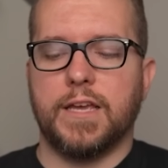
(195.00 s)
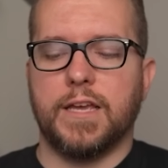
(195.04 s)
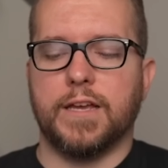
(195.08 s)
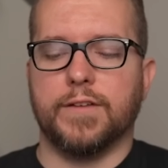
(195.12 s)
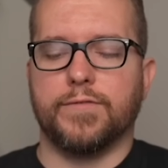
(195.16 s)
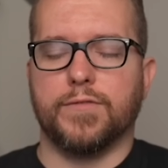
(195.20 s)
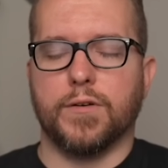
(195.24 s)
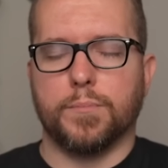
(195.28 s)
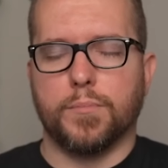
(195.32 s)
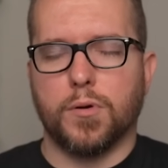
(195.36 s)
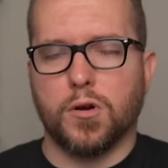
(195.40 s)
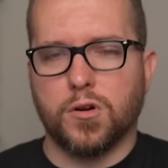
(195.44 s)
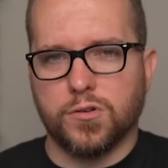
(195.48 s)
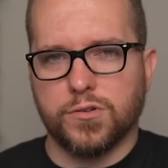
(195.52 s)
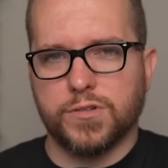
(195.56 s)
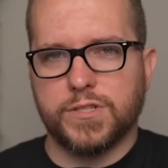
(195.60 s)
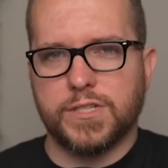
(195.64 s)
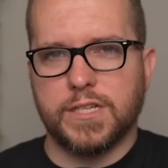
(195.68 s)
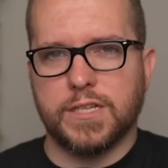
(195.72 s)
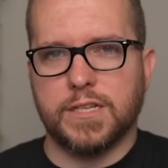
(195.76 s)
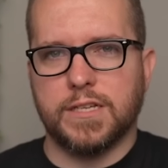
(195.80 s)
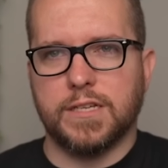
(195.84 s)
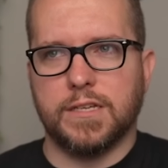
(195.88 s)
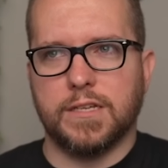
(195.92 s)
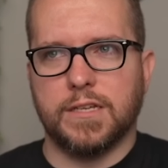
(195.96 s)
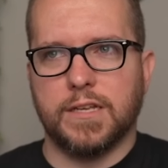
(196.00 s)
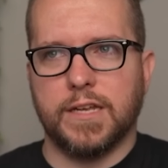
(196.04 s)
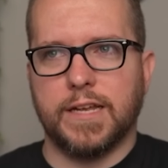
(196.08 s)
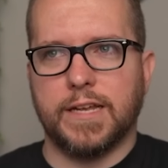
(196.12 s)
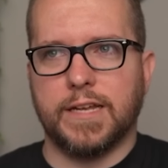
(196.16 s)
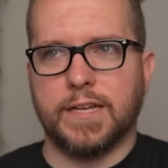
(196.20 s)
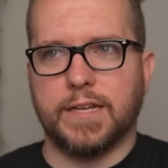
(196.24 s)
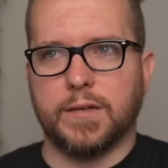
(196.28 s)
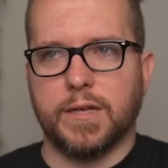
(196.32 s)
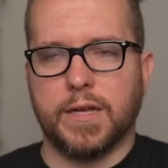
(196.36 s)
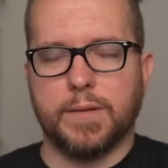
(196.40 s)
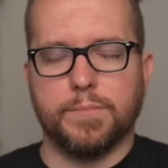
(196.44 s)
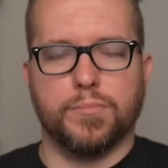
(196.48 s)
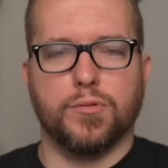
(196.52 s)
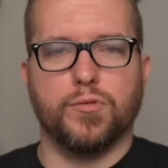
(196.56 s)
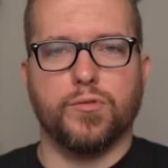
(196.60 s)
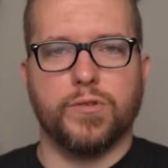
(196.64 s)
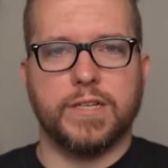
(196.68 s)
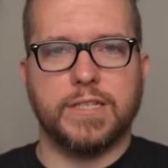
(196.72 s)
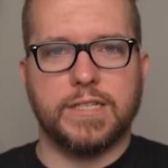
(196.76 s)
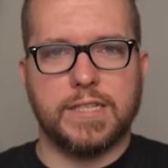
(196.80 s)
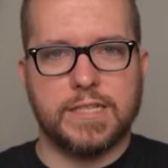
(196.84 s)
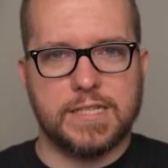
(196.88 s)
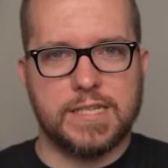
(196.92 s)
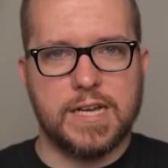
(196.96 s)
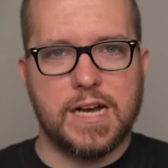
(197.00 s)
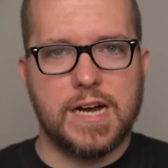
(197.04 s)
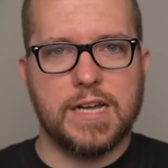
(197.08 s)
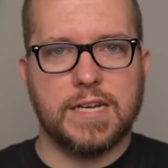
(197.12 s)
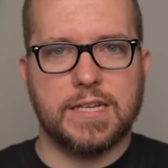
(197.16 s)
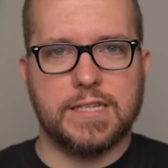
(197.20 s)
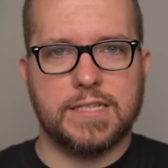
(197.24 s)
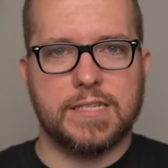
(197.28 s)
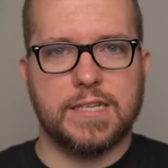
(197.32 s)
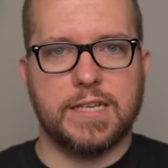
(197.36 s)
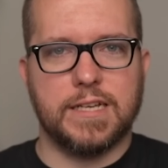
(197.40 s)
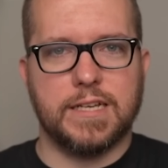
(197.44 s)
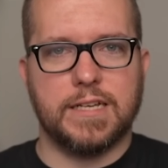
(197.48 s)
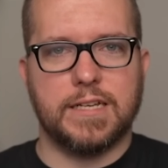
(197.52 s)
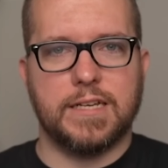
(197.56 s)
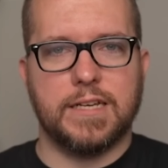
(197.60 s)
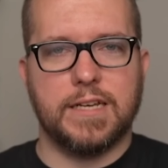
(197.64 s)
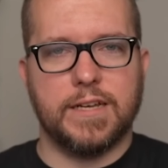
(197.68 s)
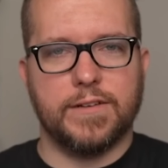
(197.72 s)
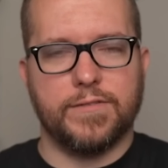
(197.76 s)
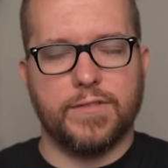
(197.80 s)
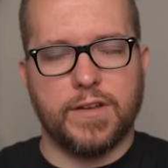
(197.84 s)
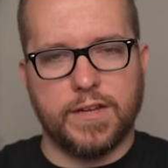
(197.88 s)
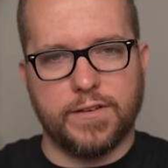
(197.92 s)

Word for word: if a person in employing dishonesty, if,